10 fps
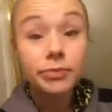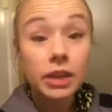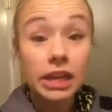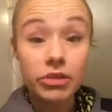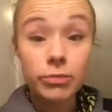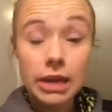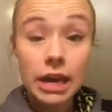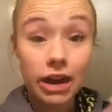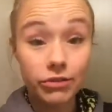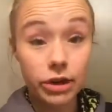give me
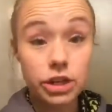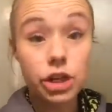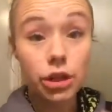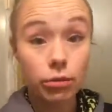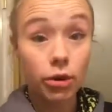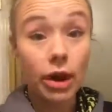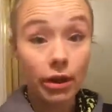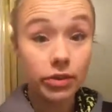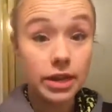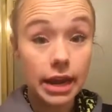coverage throughout
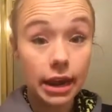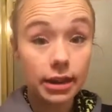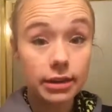the day